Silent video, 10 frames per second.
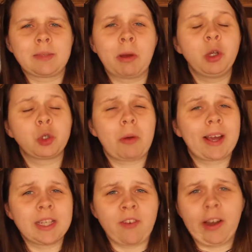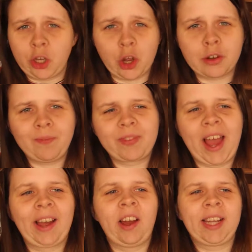usual mic is very good
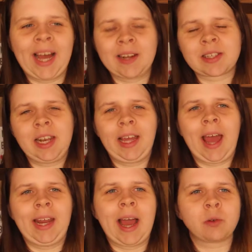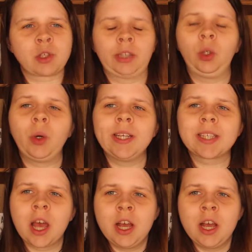at kind of cancelling any outside noise,